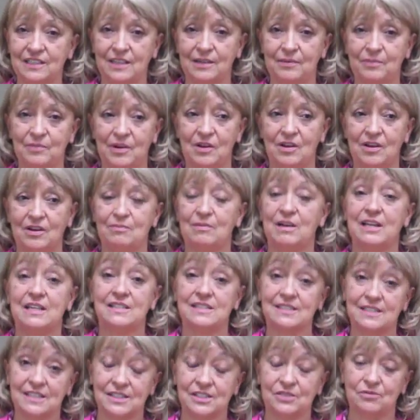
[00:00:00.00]
upon my
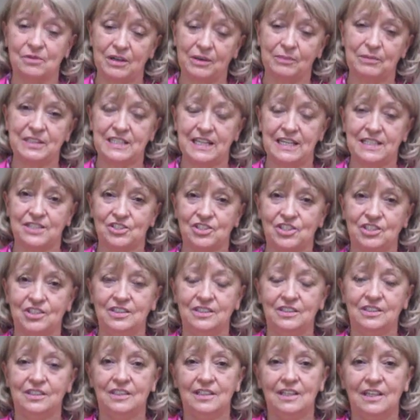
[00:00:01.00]
son's
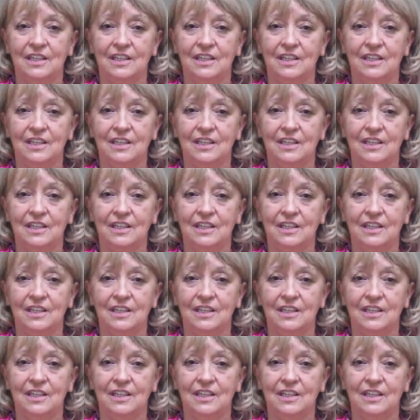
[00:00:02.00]
recommendation.